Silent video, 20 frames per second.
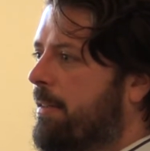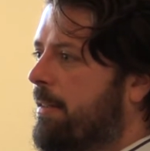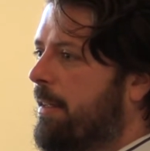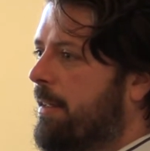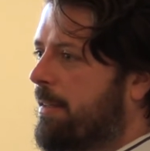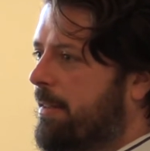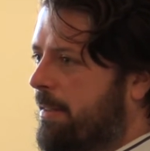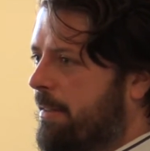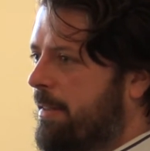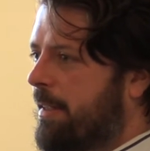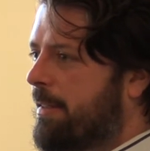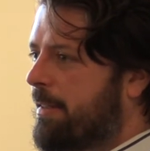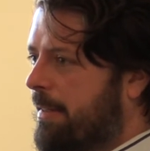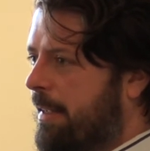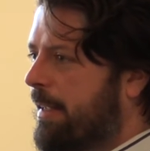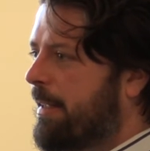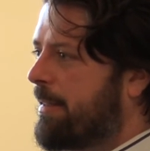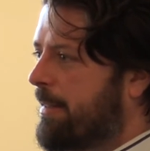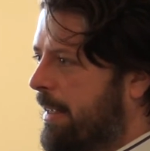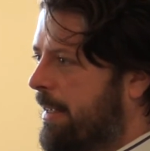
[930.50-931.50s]

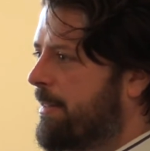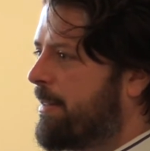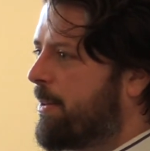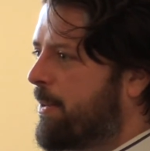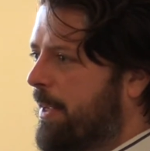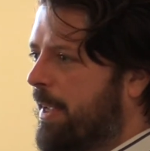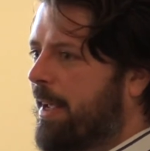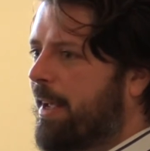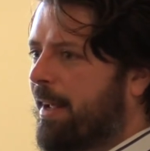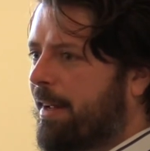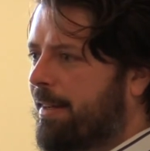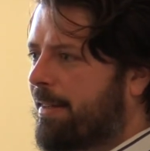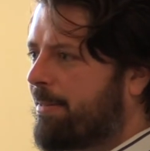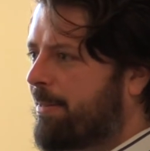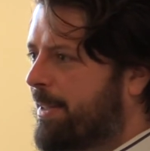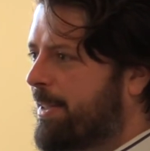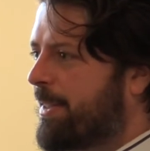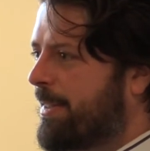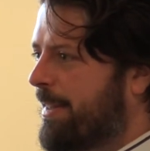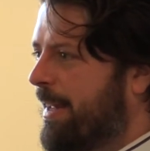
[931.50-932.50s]
it tastes okay,
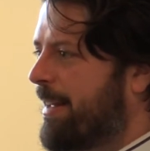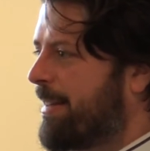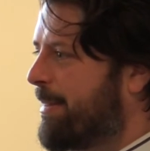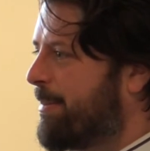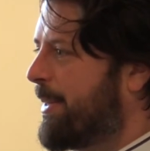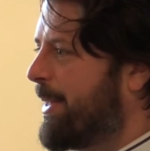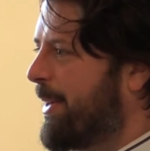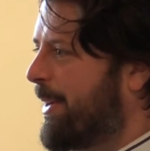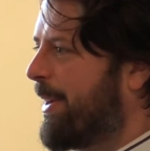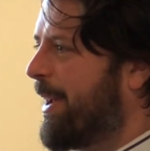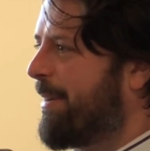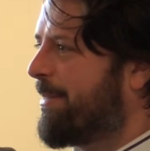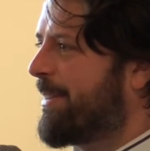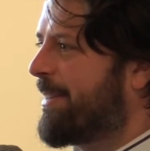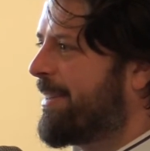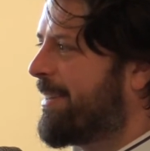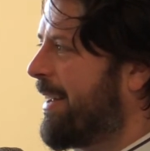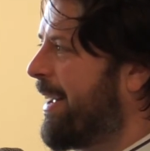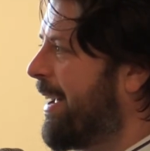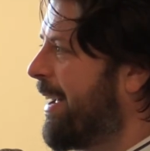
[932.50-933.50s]
which is not something I
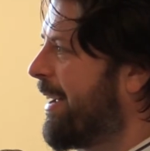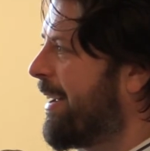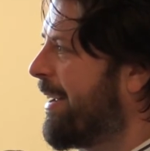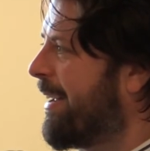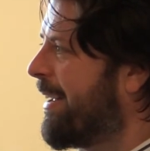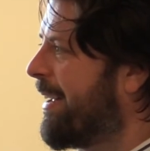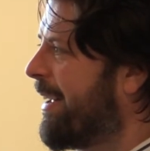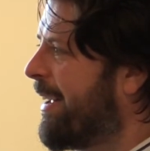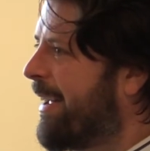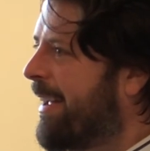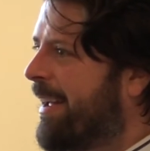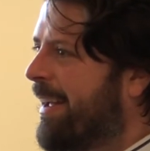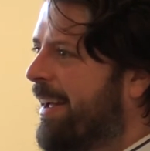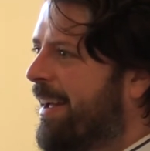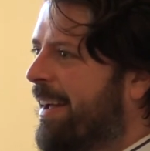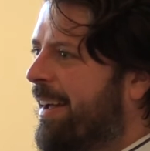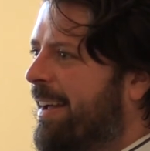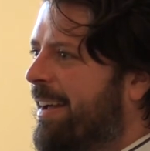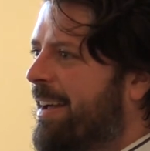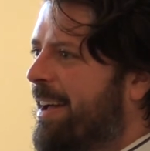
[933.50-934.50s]
often
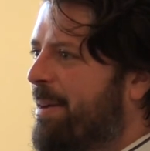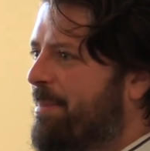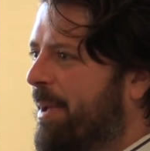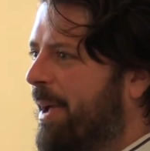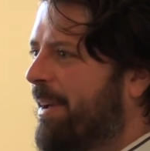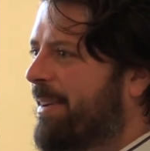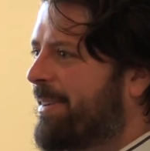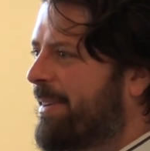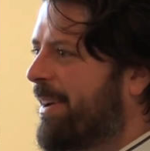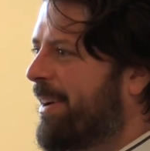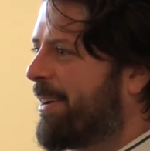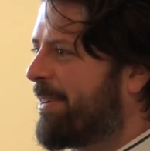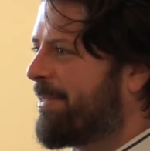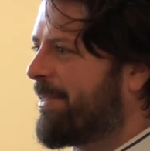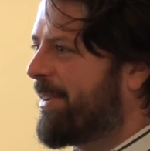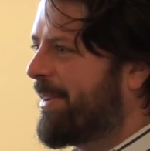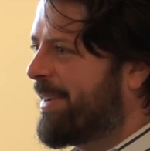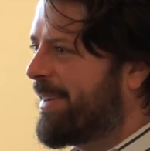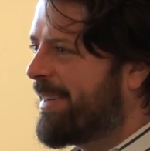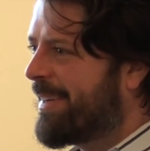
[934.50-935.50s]
say about dog
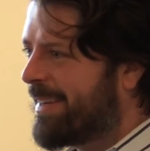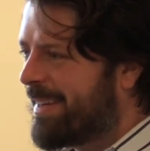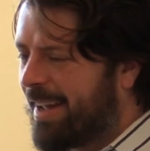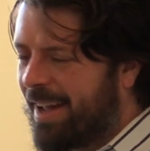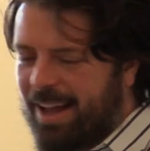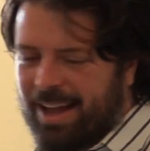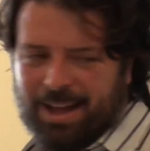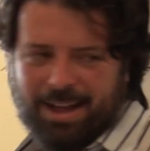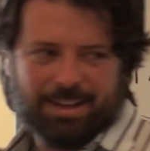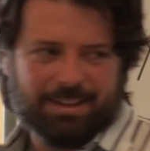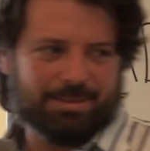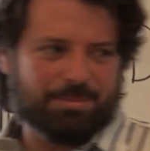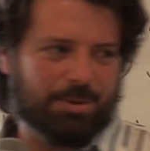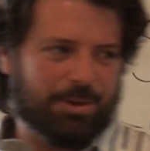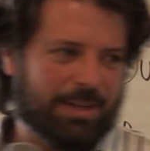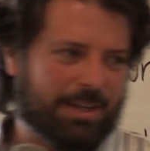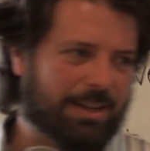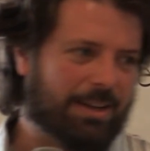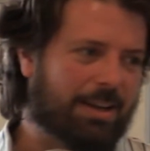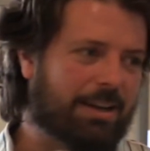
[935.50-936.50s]
food. It's
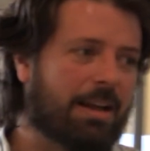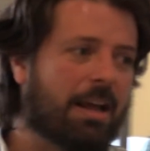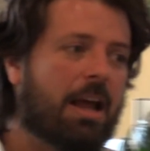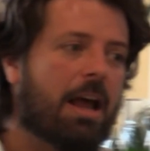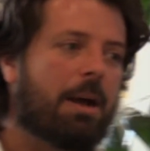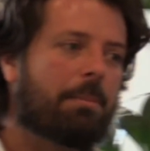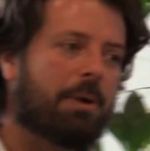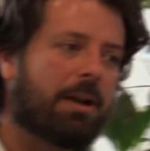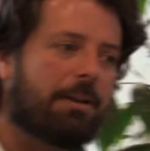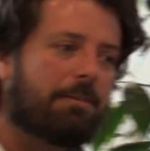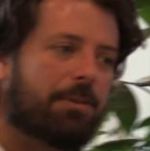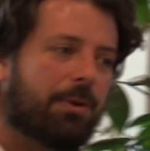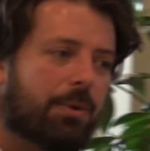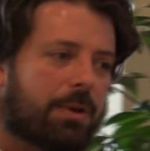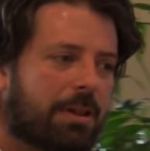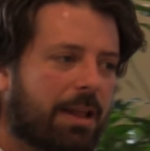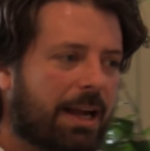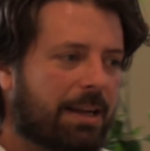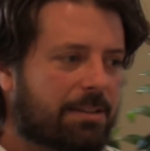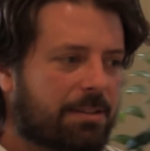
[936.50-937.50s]
pretty good. But if you
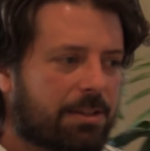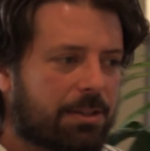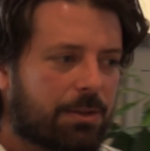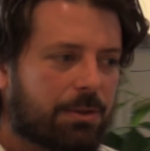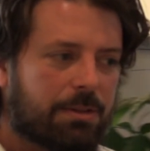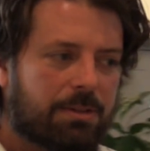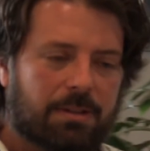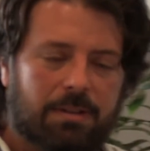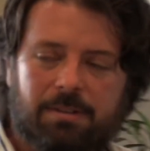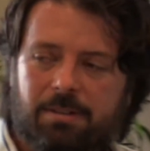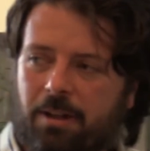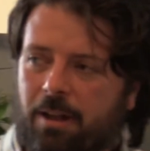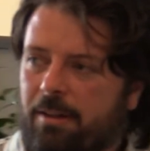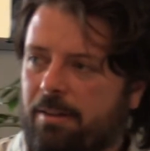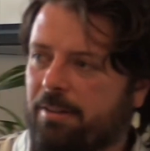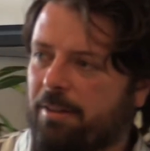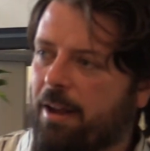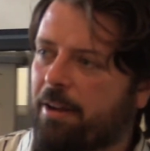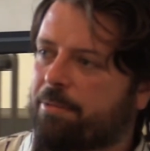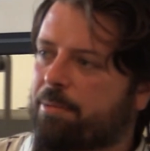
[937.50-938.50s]
would like to use this
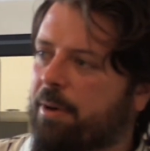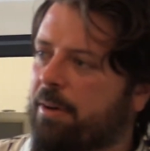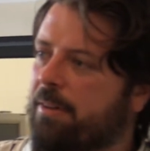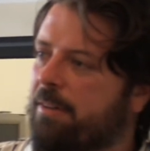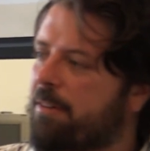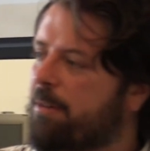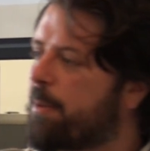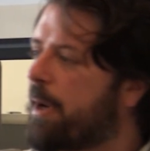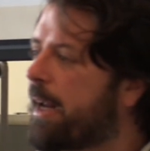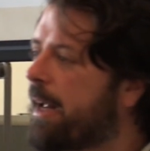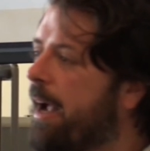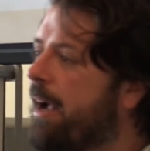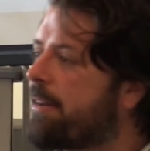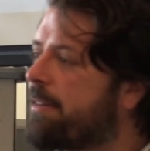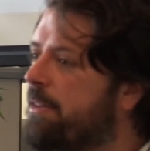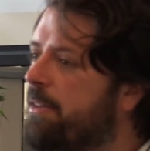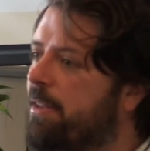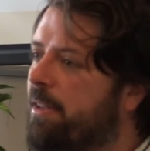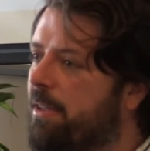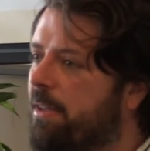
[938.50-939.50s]
software, this is what I
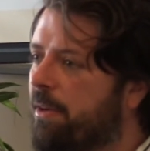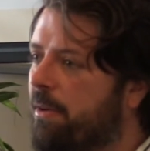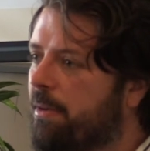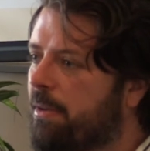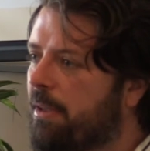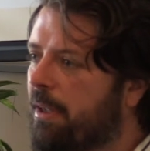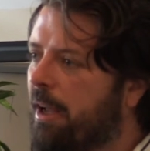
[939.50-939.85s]
asked you to do.